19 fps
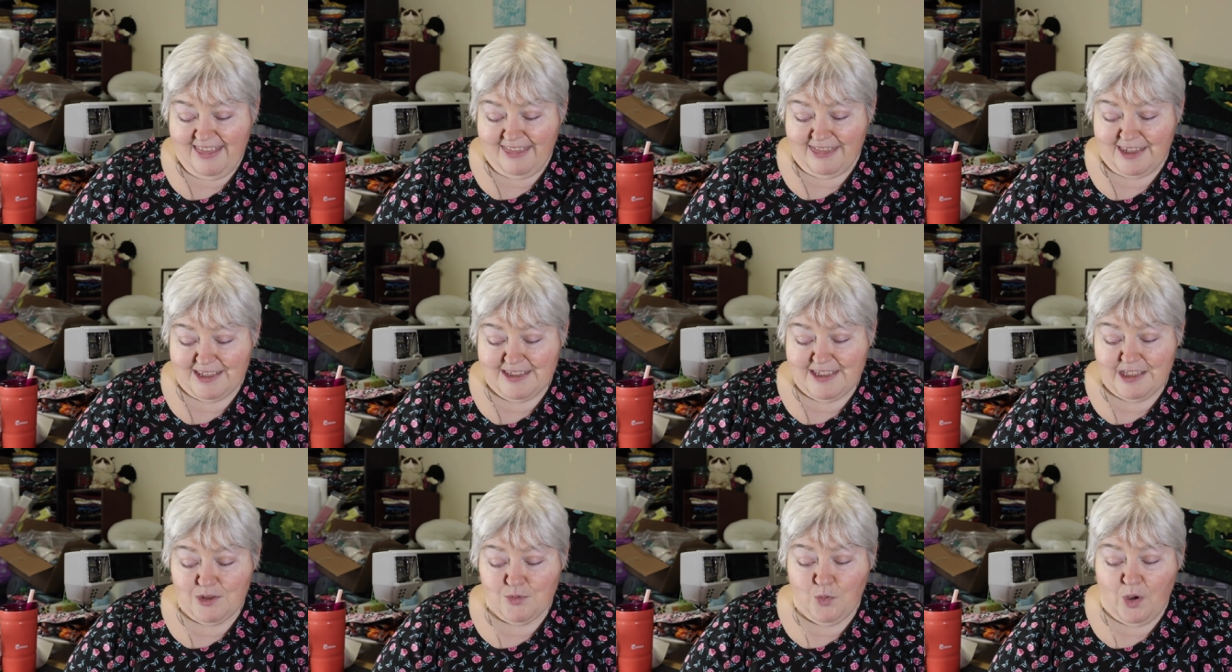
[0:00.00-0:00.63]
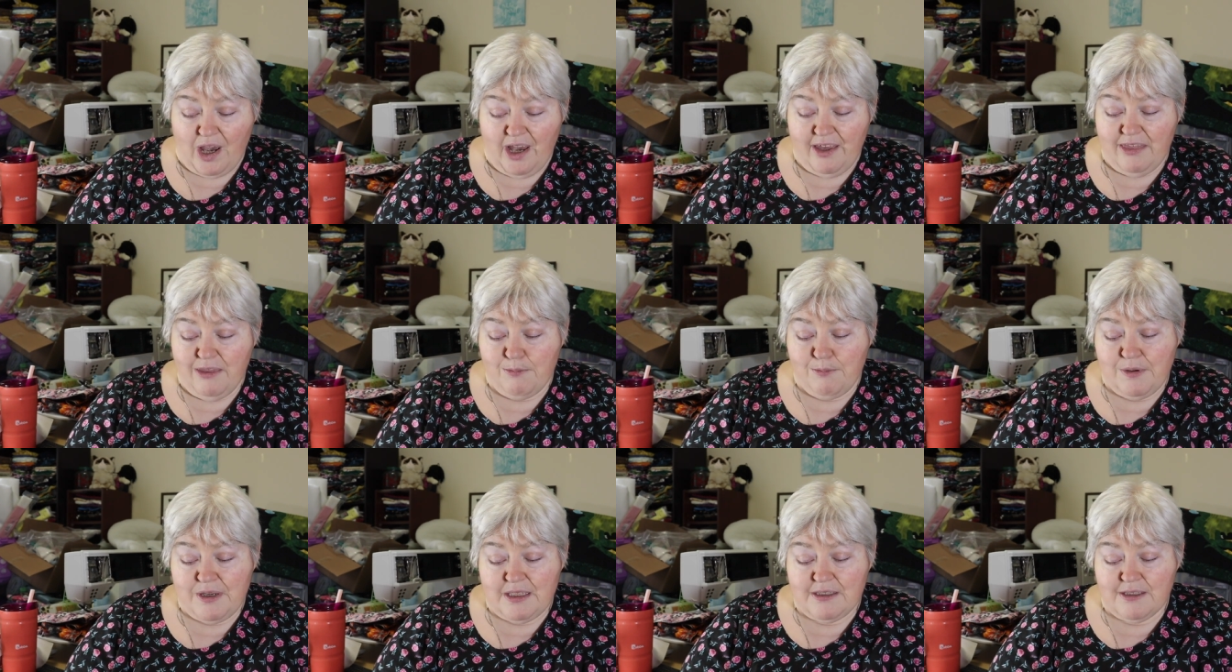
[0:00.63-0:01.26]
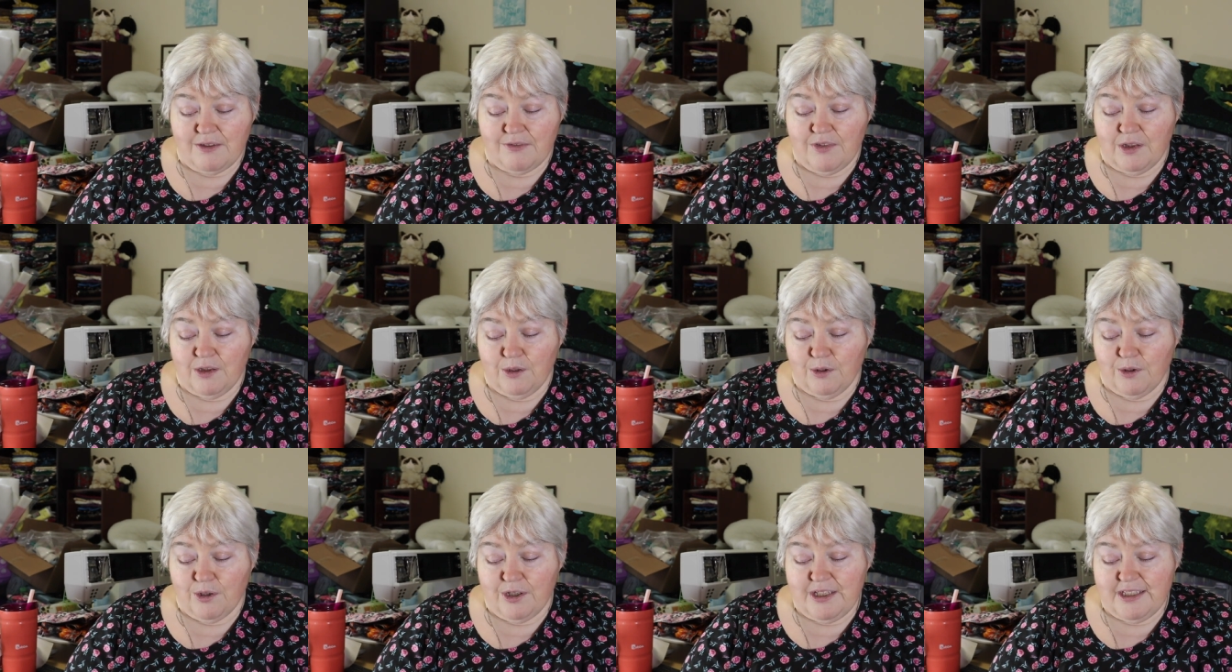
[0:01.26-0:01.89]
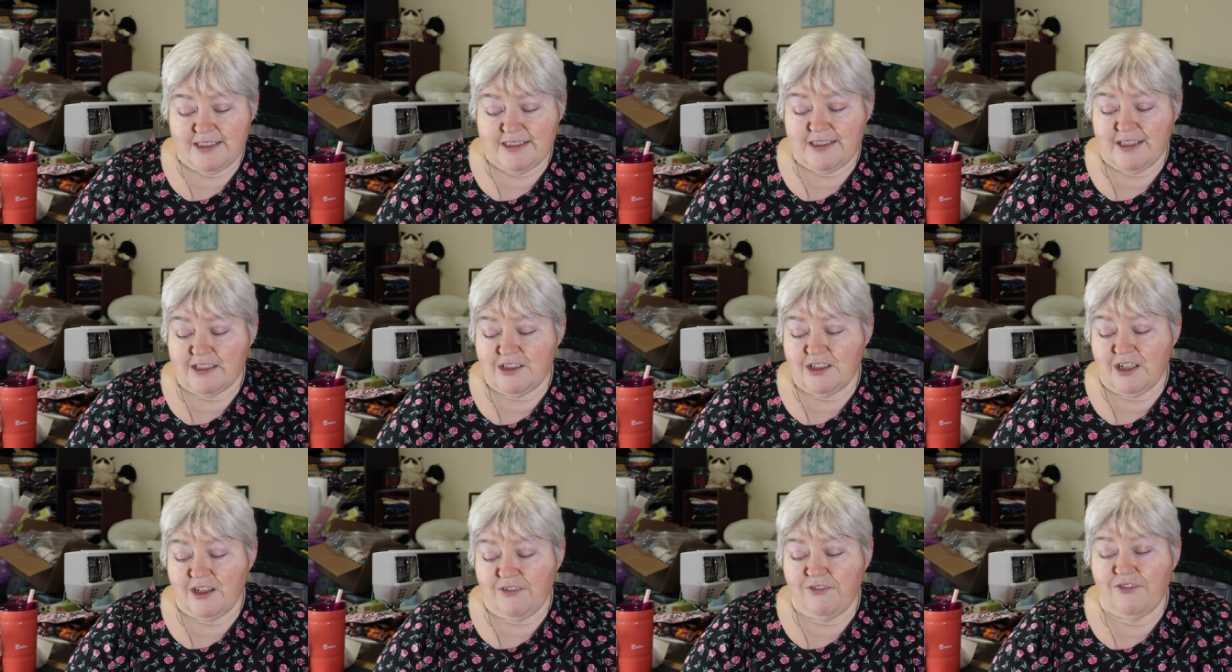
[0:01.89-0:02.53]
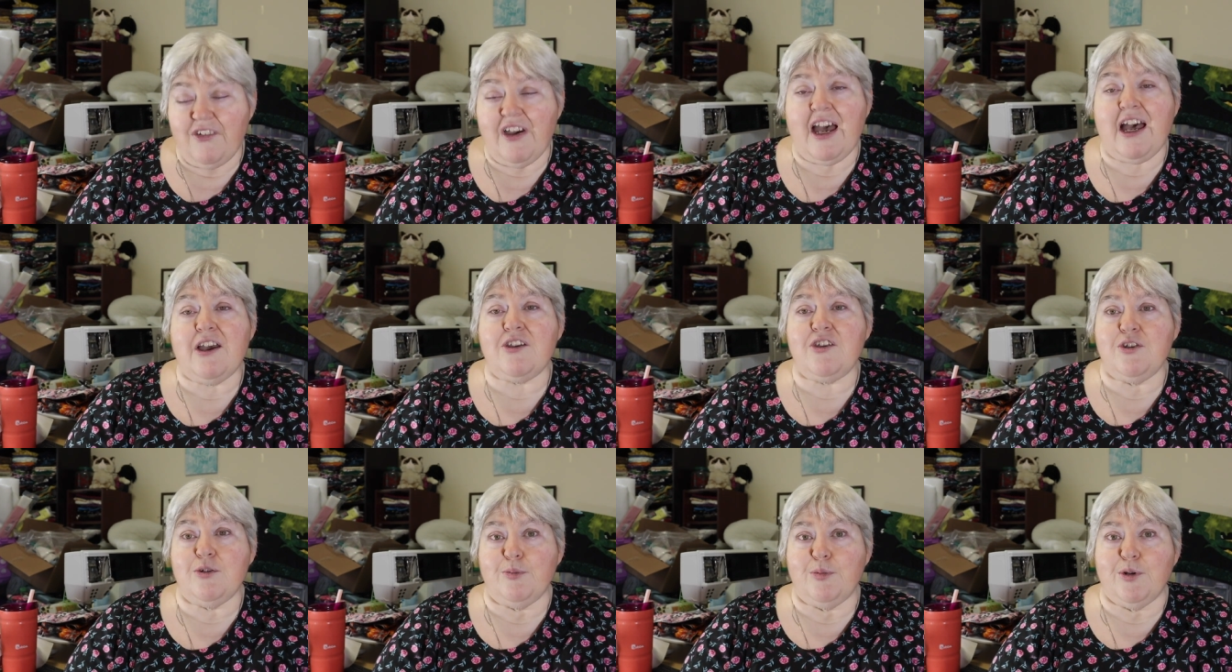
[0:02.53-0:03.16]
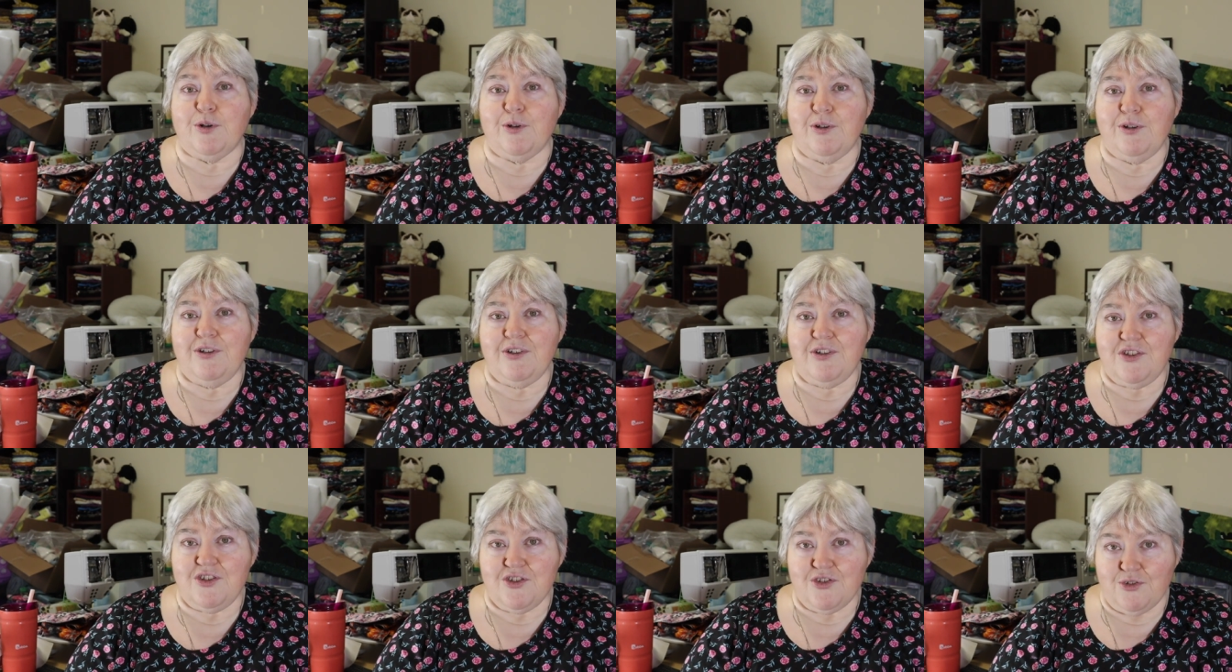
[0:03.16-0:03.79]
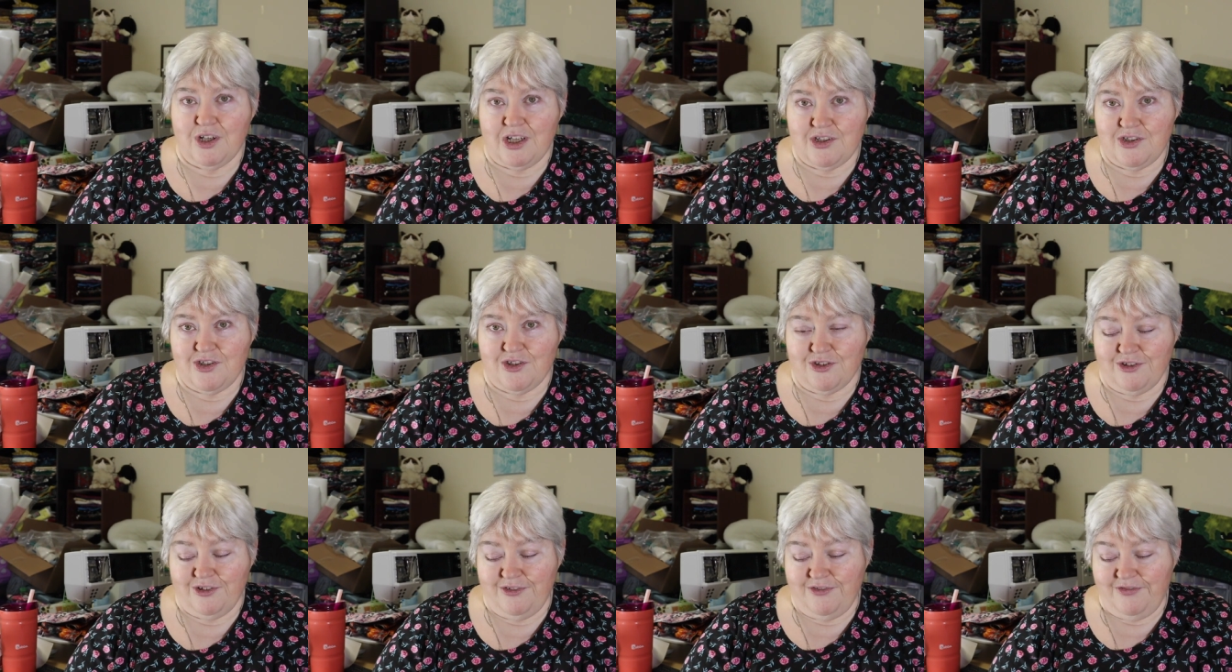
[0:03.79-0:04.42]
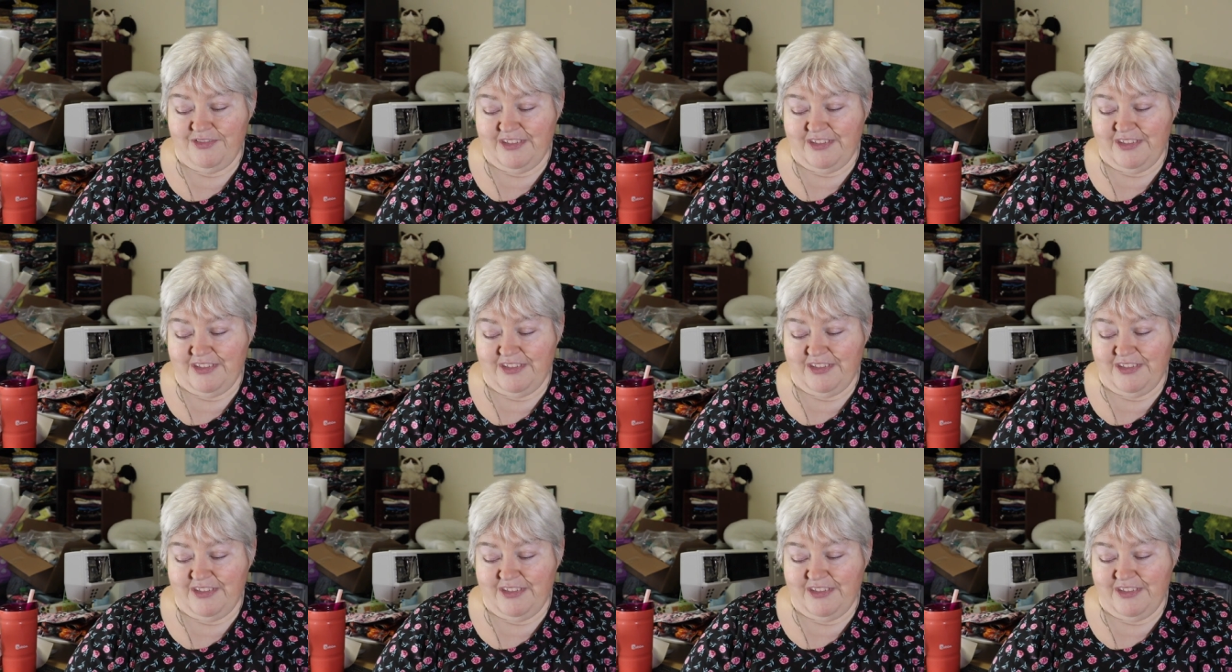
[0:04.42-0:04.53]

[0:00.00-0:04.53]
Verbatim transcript: This is why the peace of the Lord is such a valuable treasure.